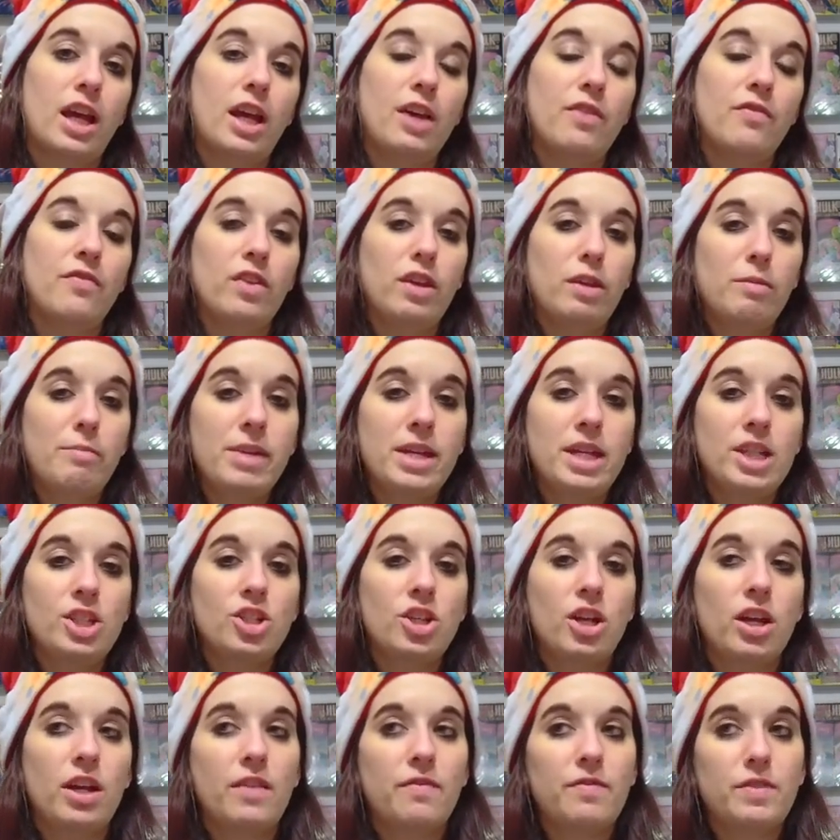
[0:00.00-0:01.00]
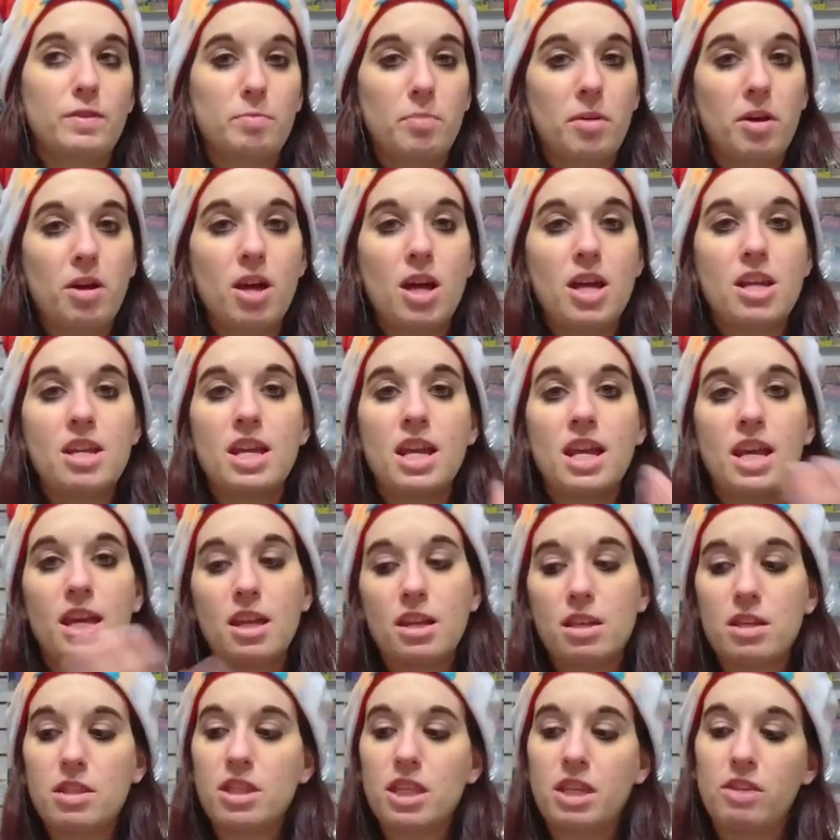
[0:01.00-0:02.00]
of Image of Spawn
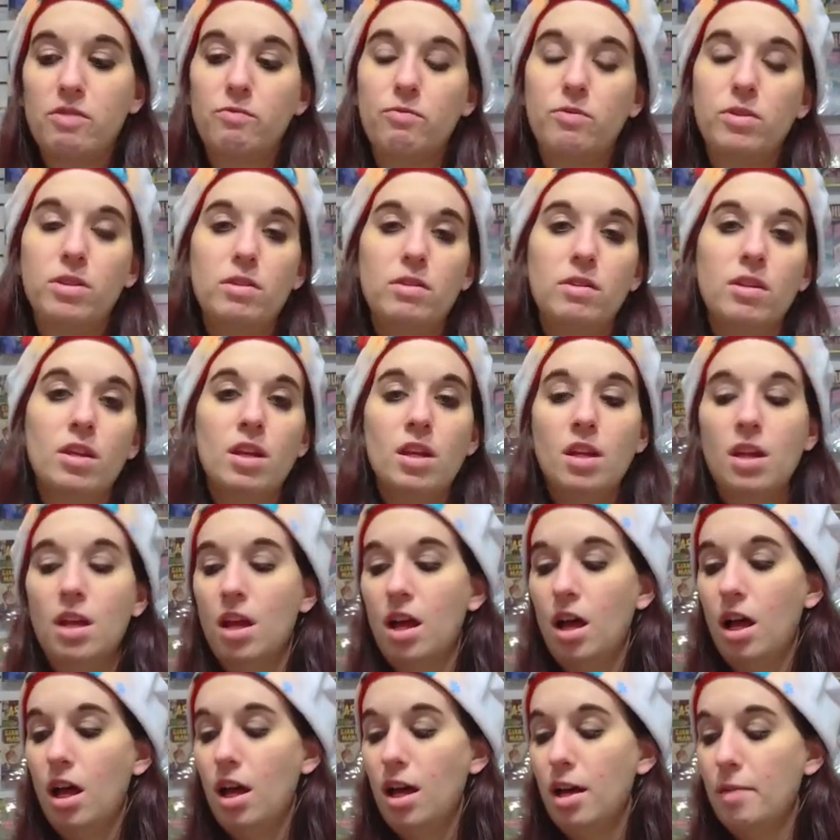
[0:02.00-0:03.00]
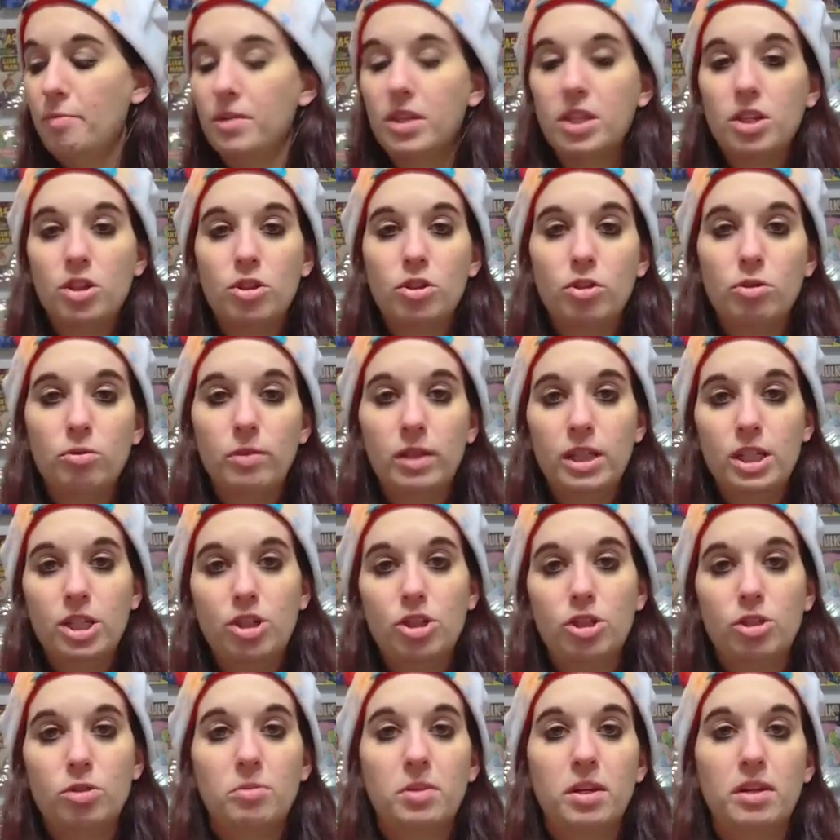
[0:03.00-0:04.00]
and the re um, the new
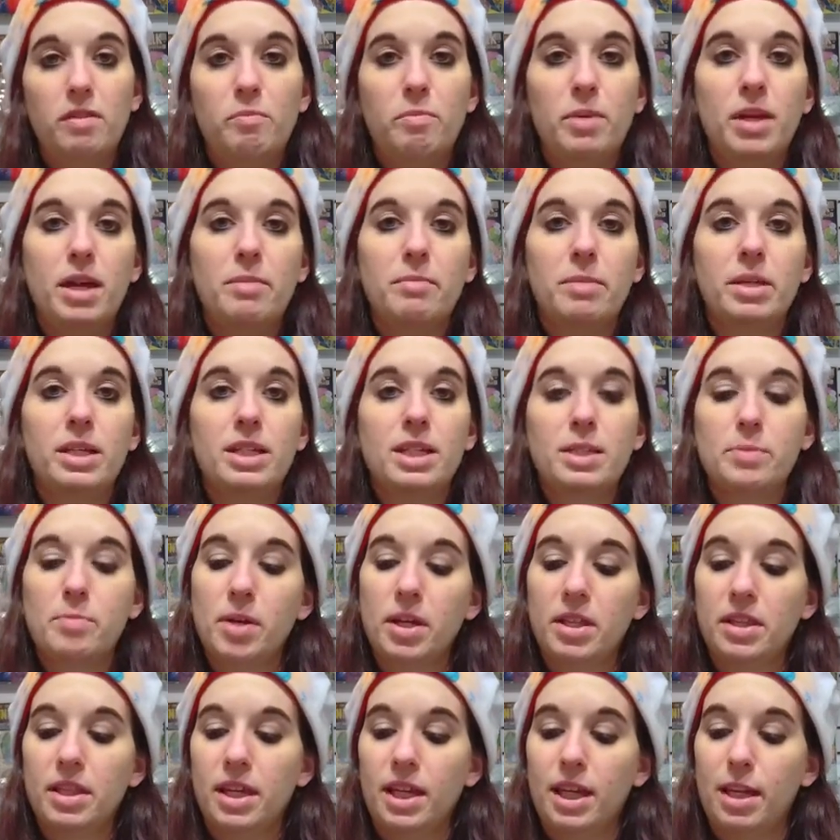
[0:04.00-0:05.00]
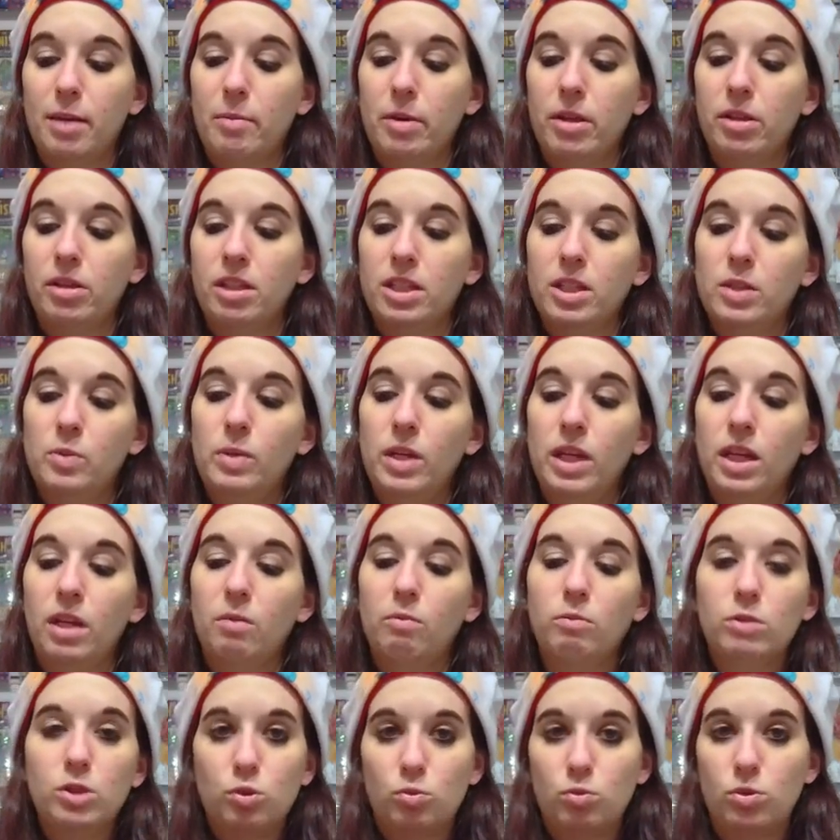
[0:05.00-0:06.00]
issue of Batman Spawn that came out this week,
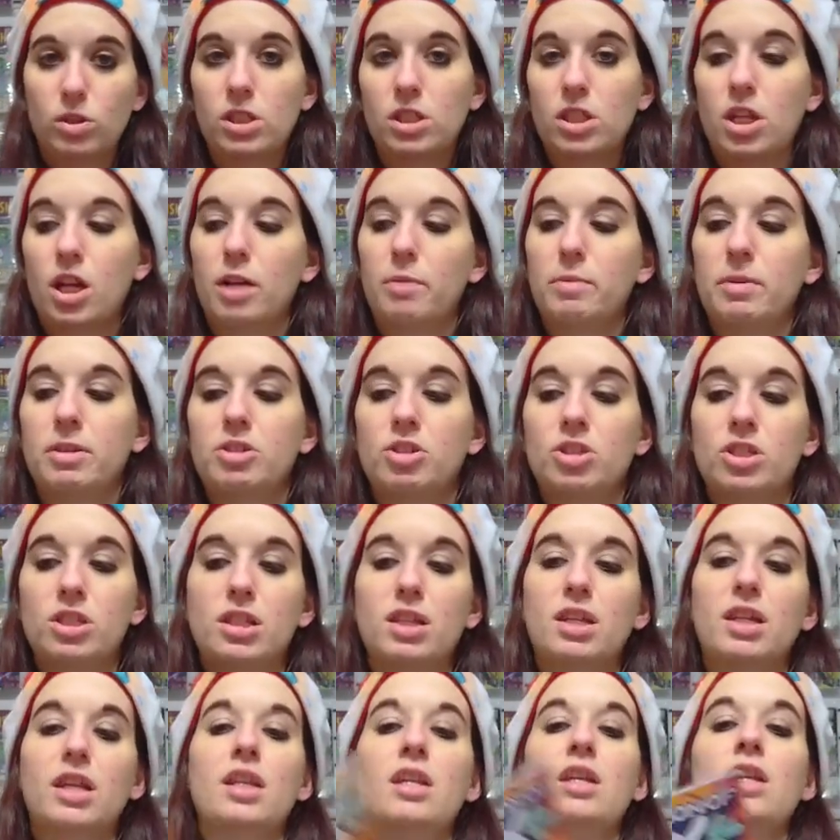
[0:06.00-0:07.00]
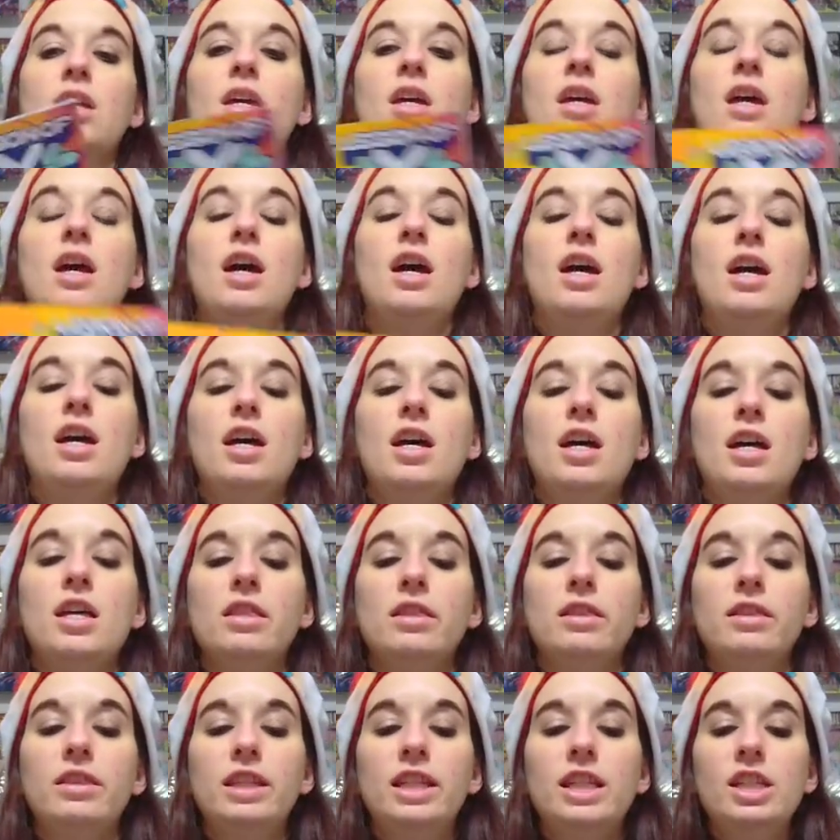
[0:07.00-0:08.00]
which we're going to talk about in just a second. Uh,
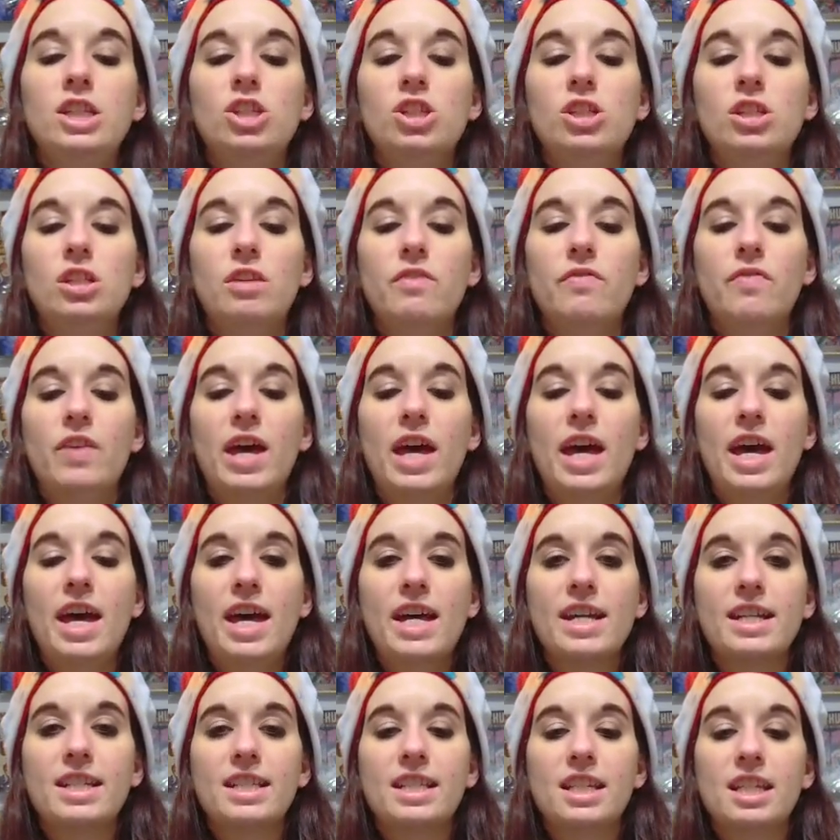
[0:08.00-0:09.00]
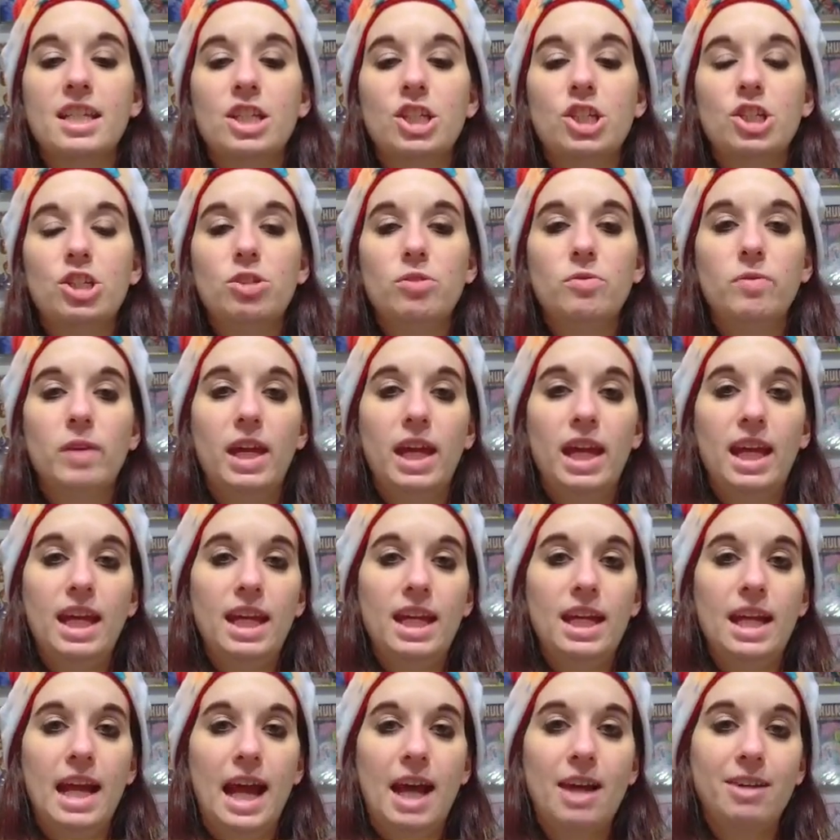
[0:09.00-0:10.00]
Legion of X issue
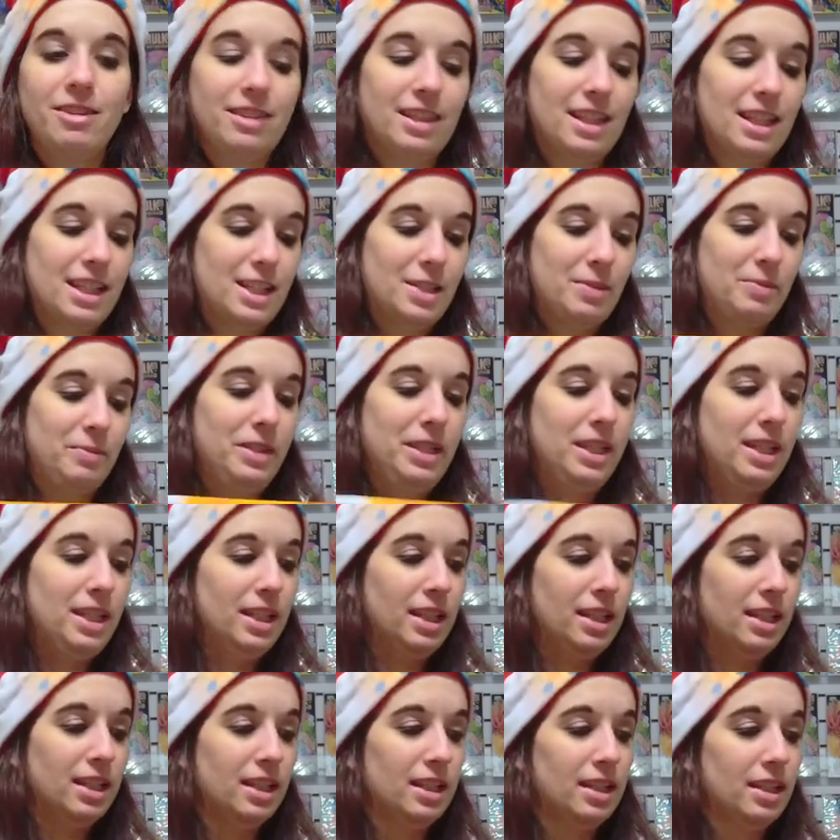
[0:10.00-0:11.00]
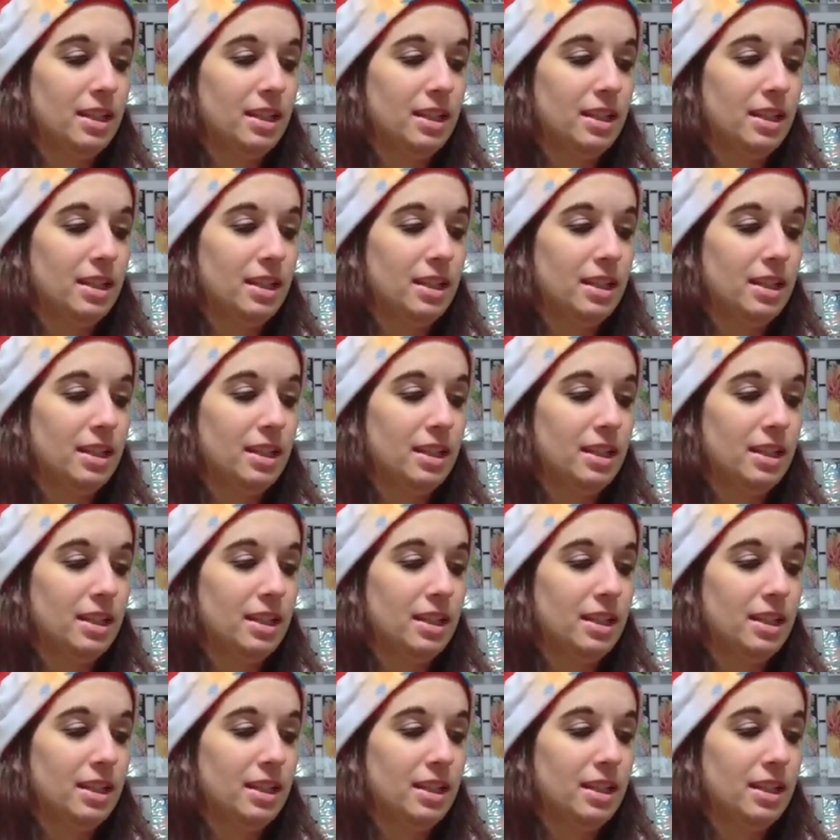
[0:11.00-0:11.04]
eight out this week.